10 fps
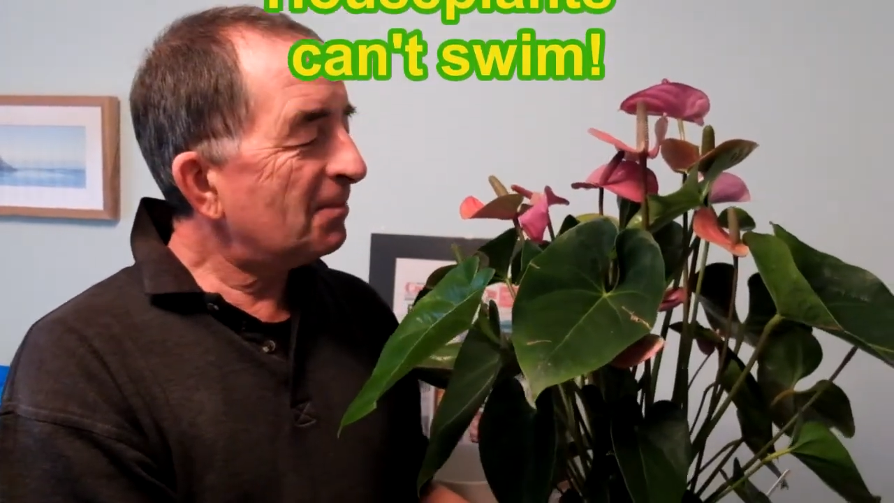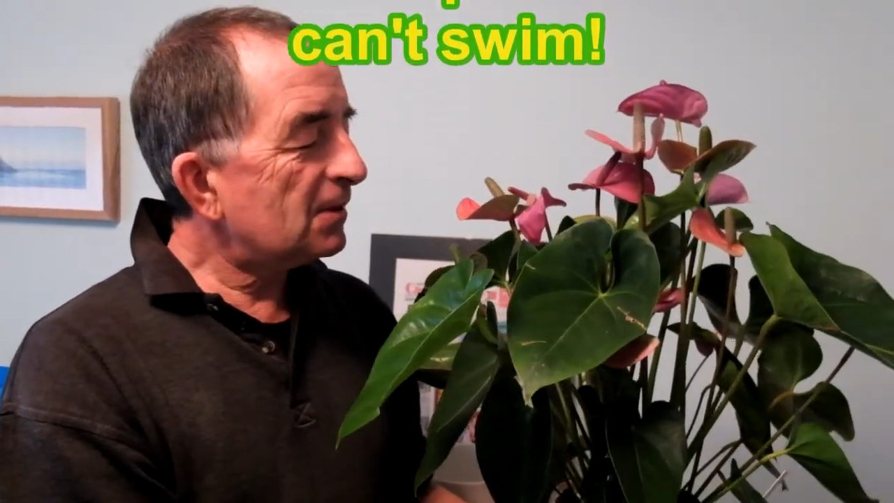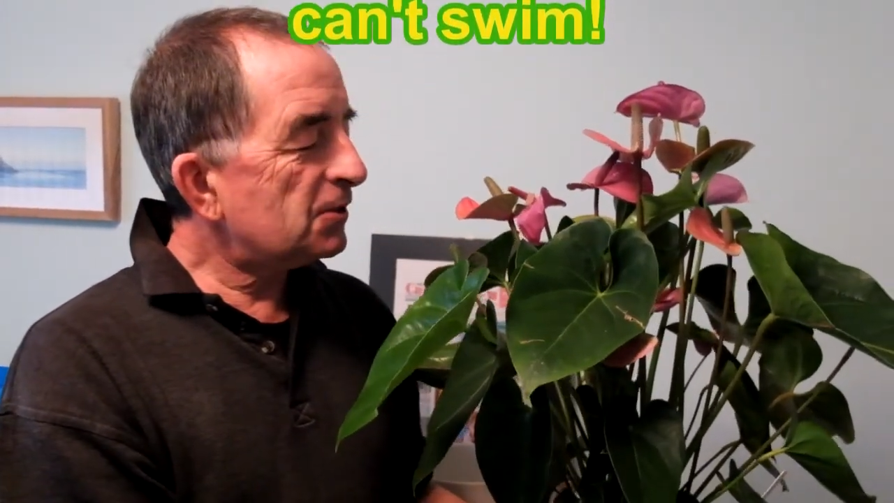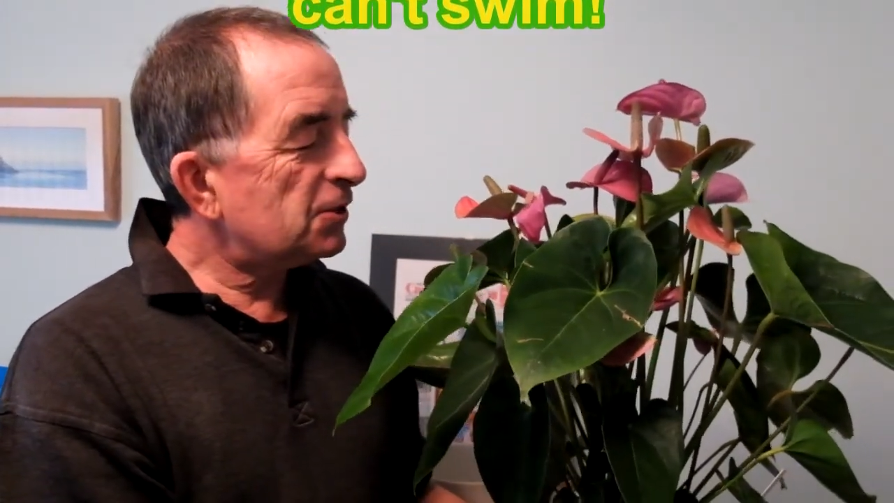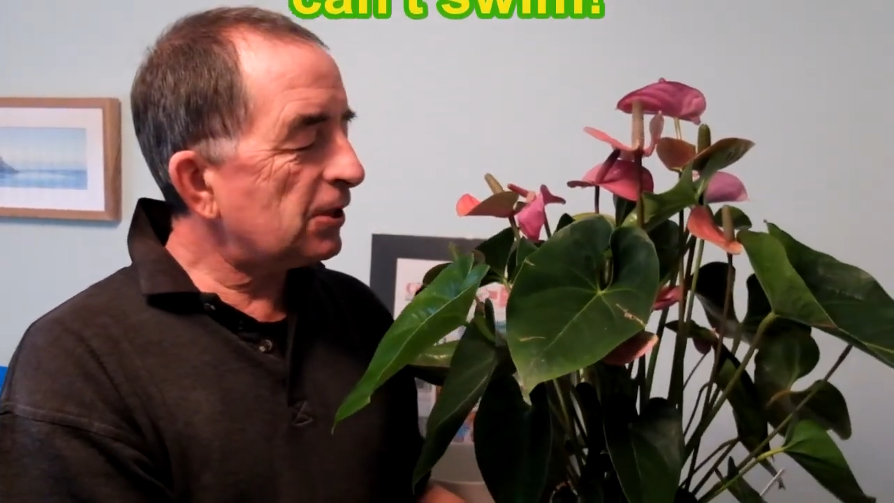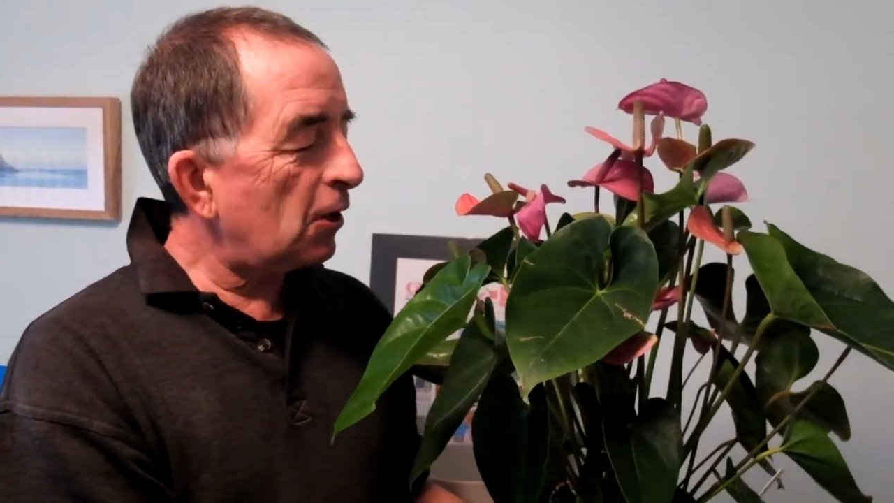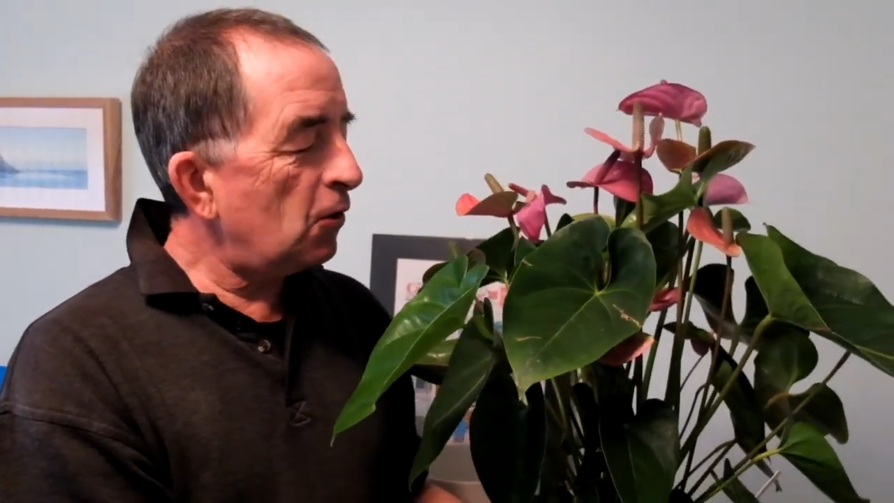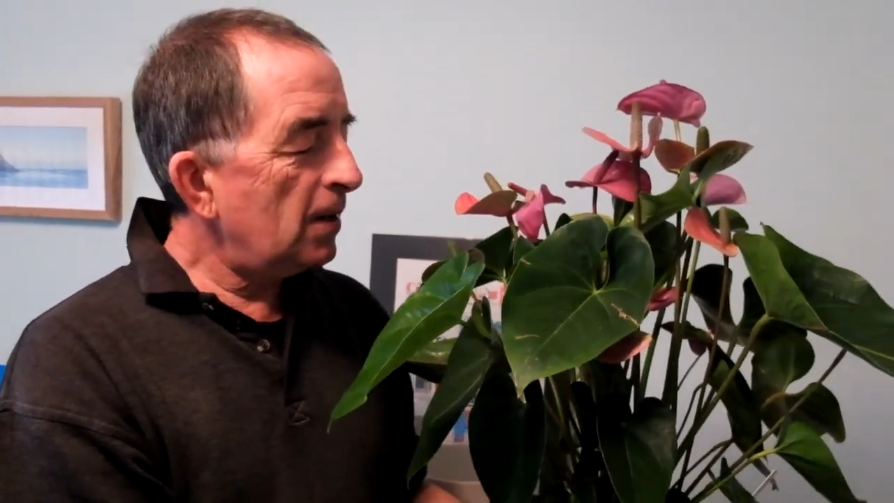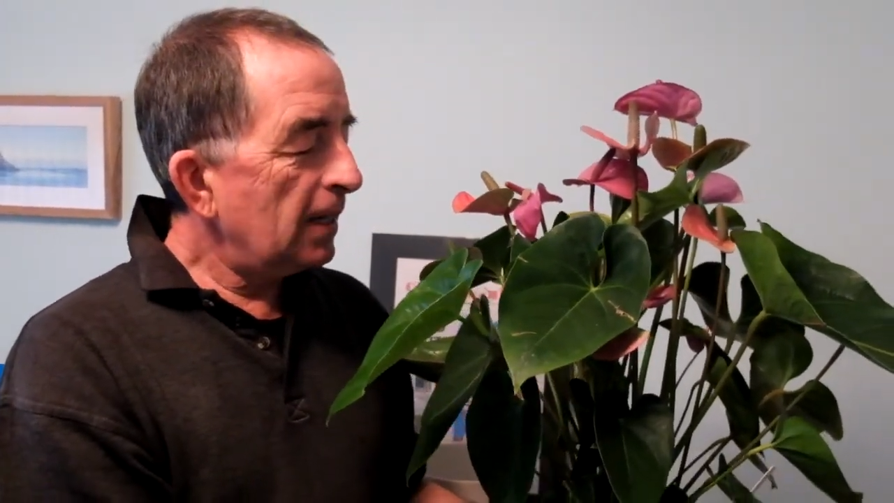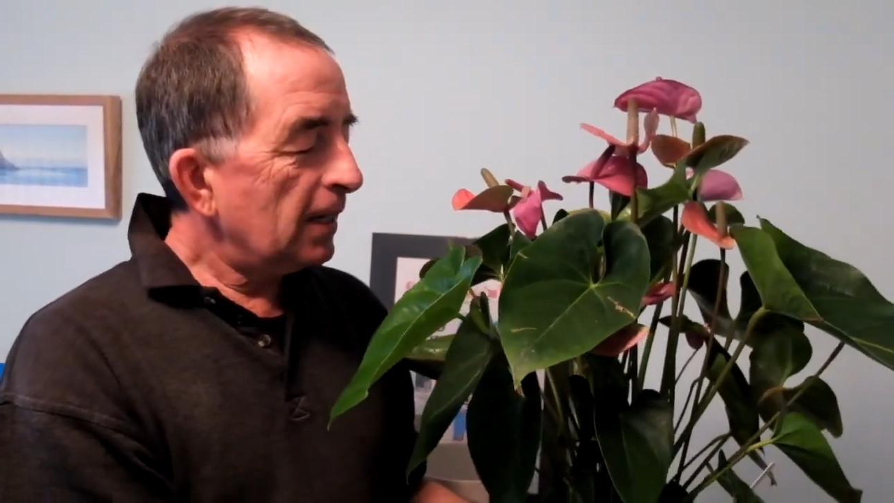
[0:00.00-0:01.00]

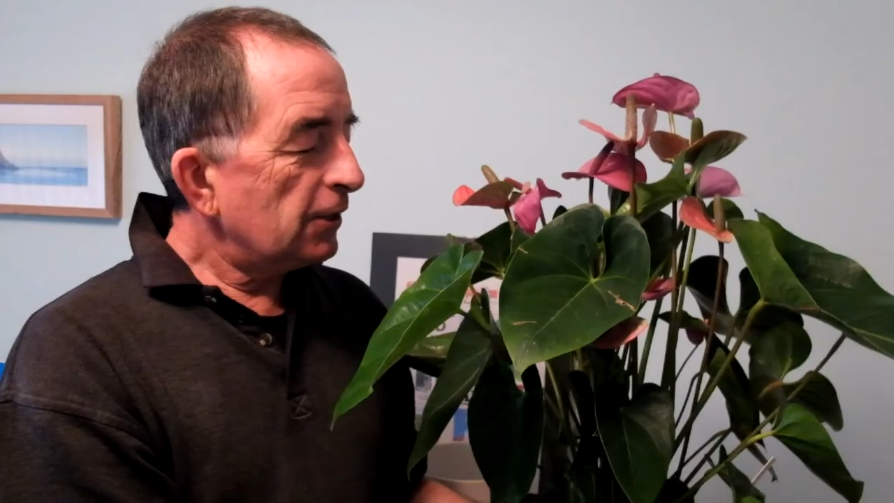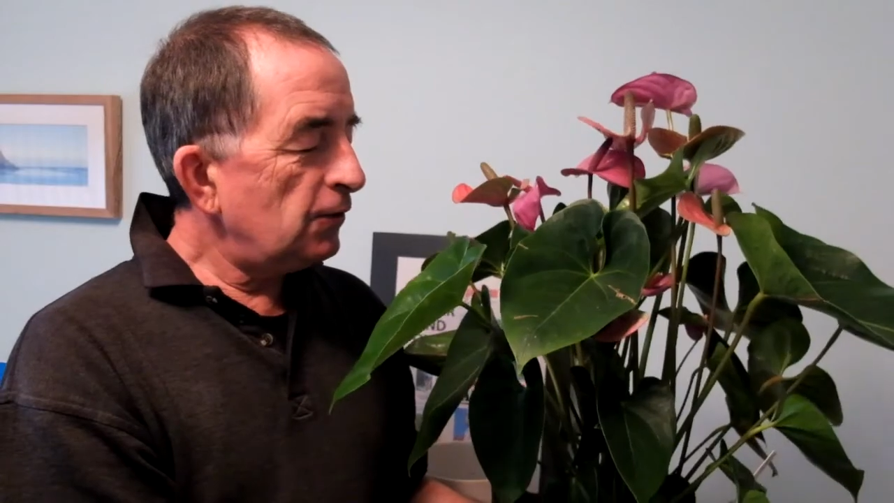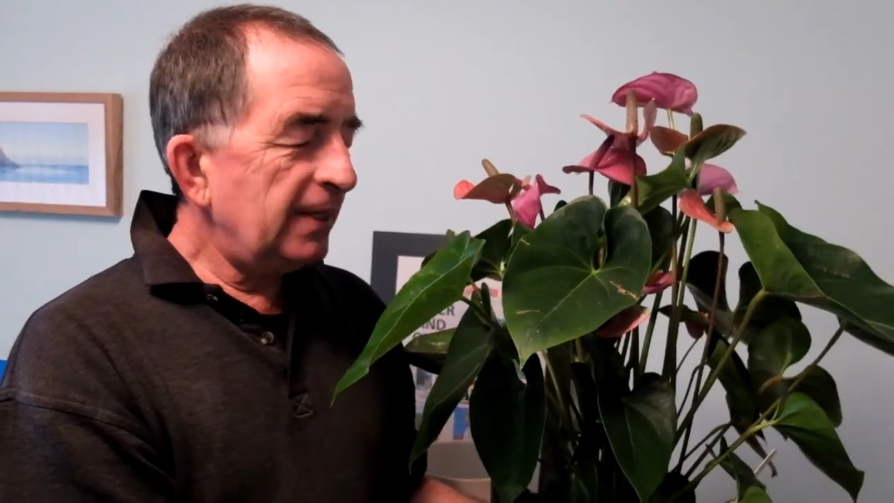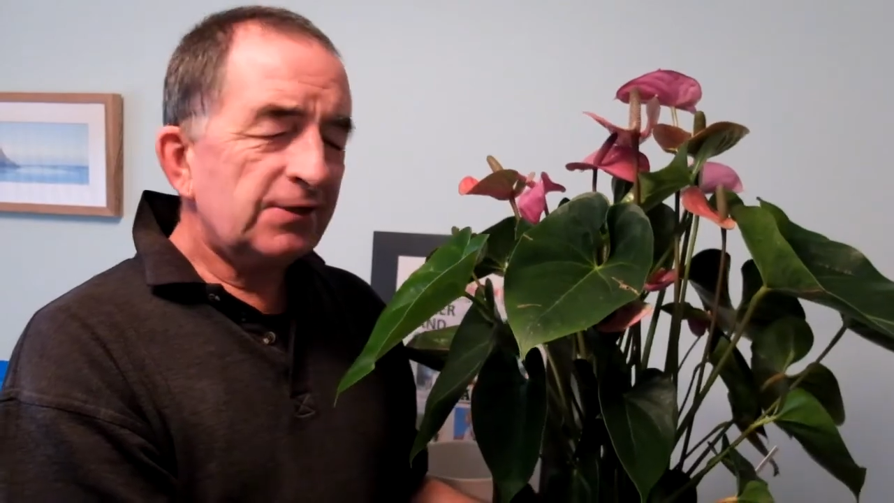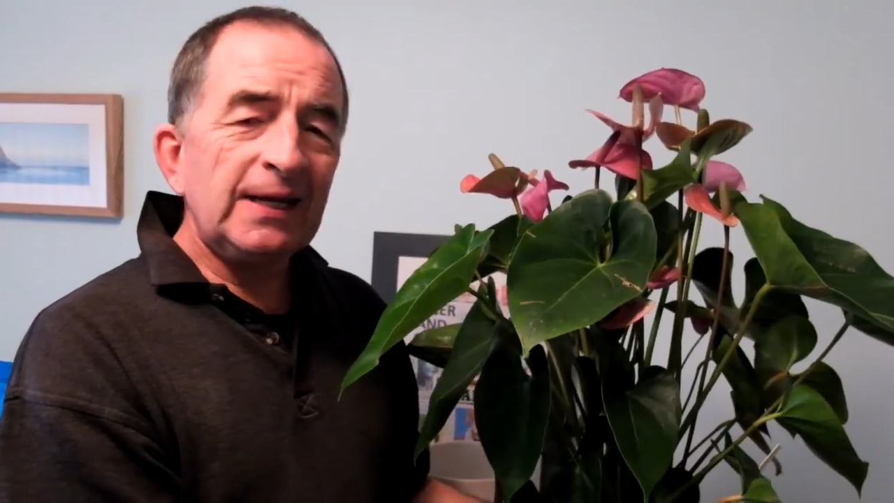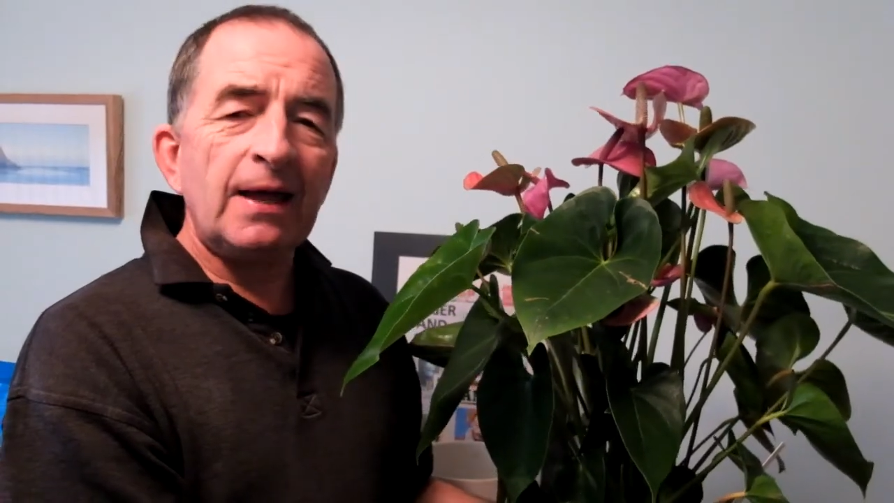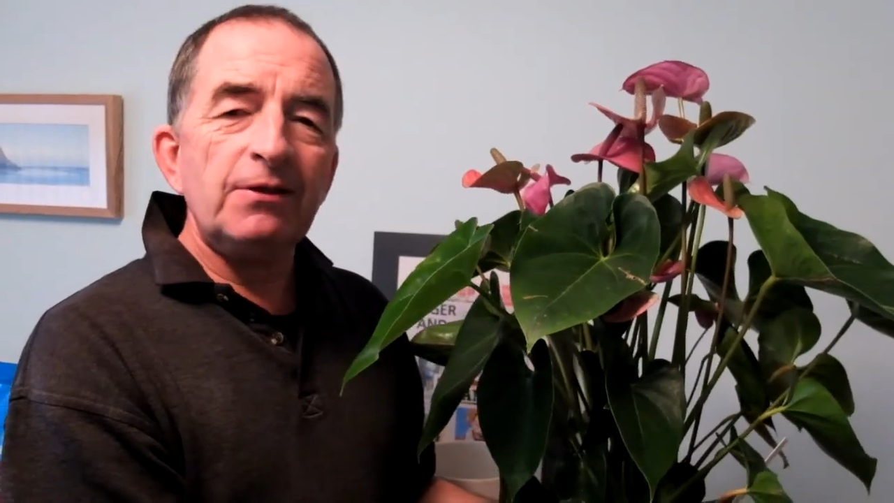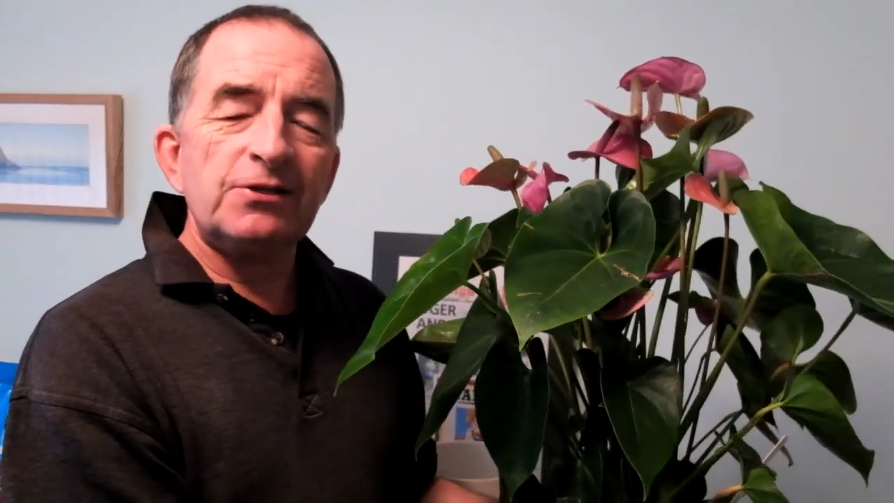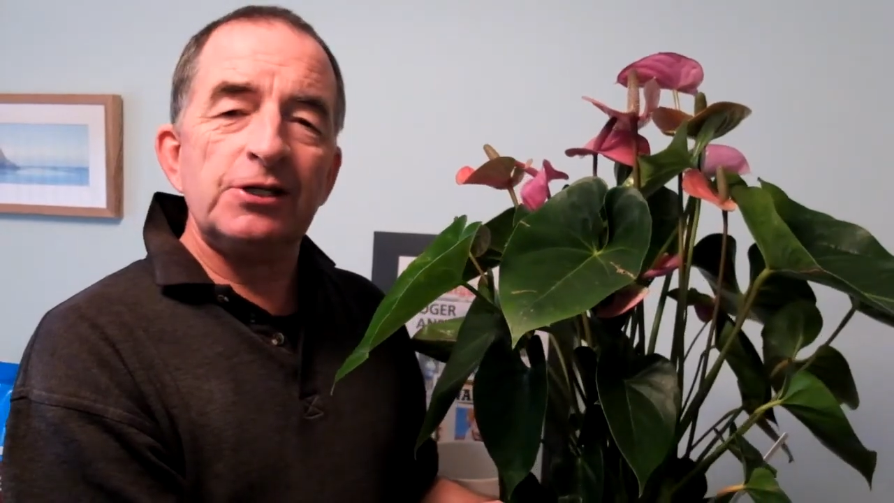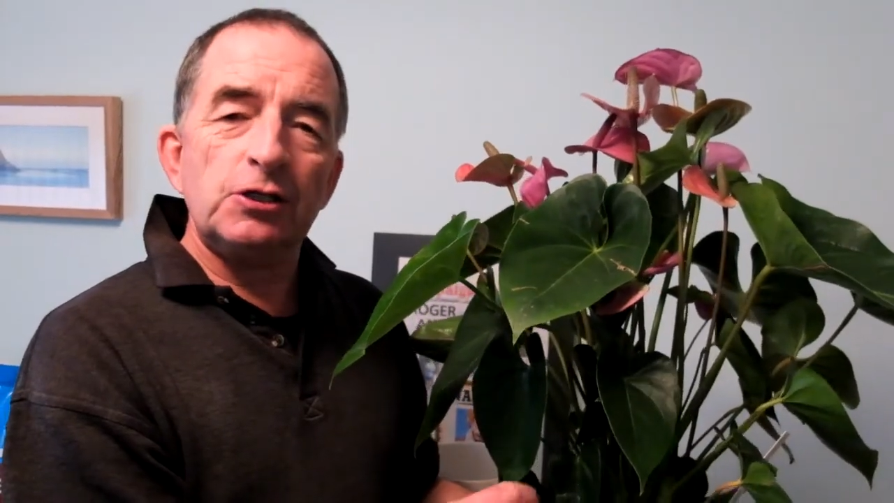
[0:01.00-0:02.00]
So you need to get
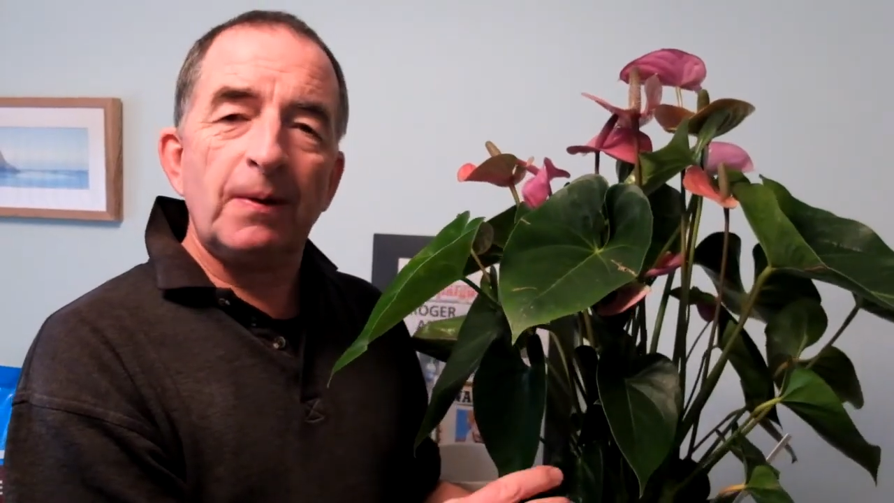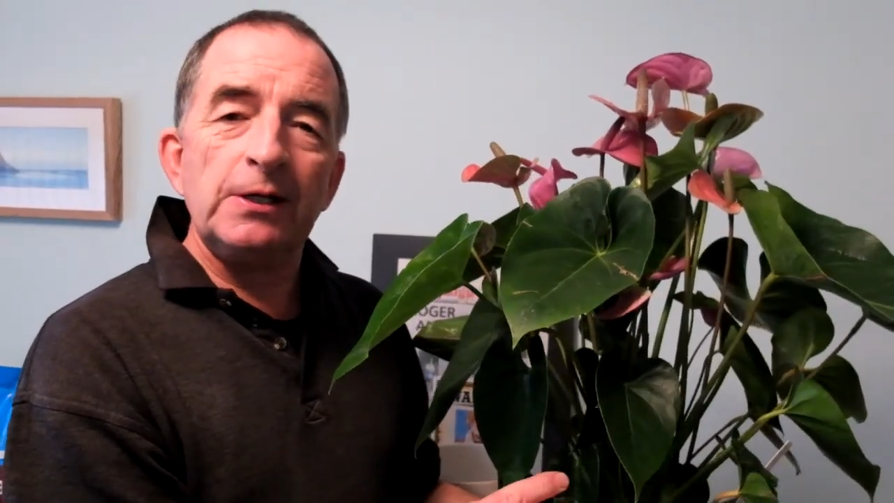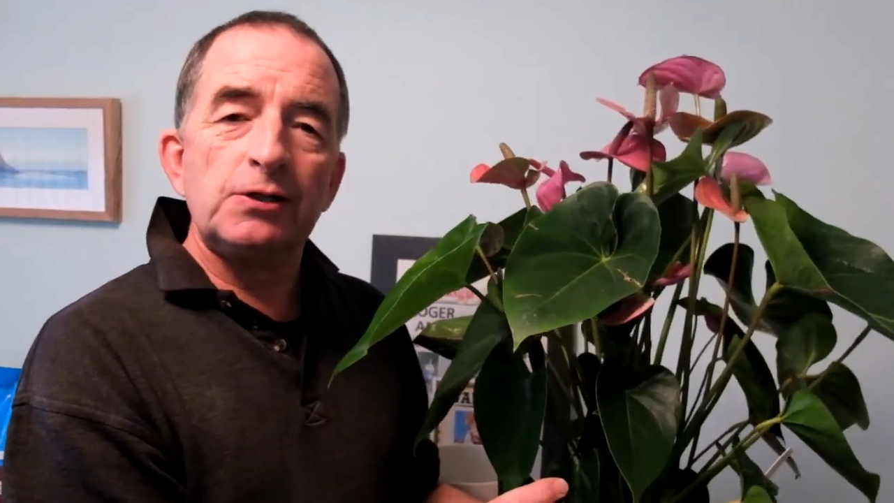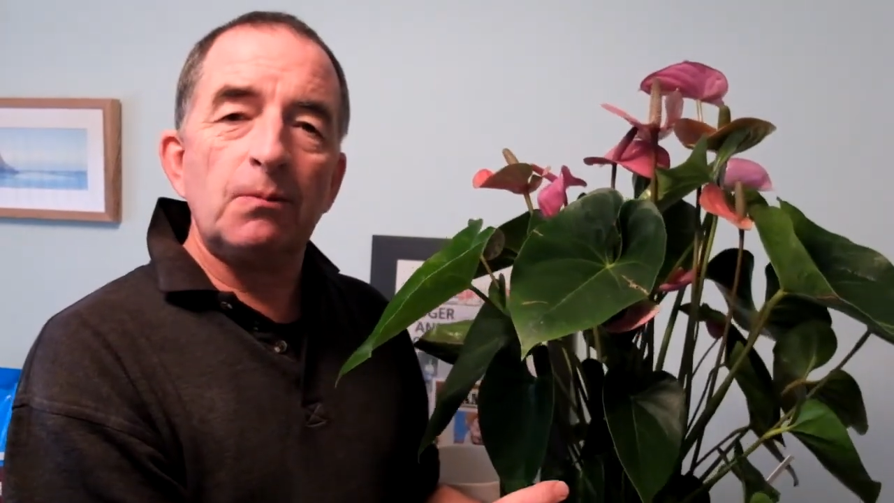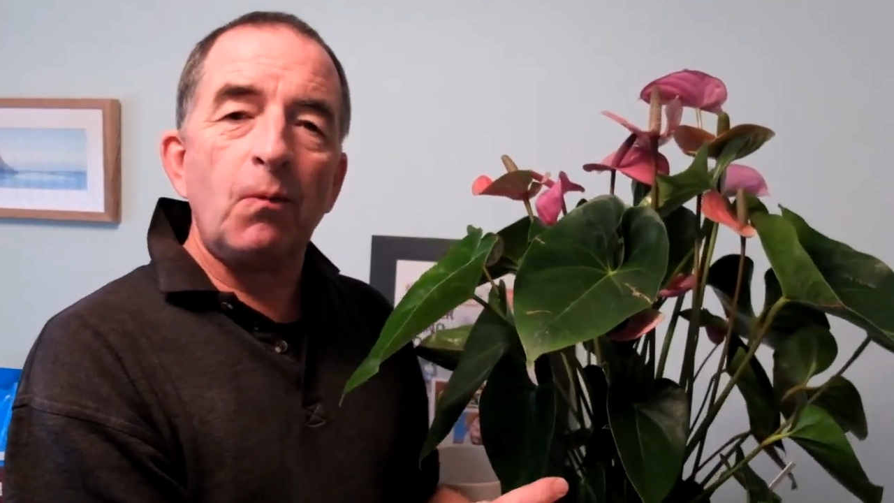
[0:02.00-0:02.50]
this situation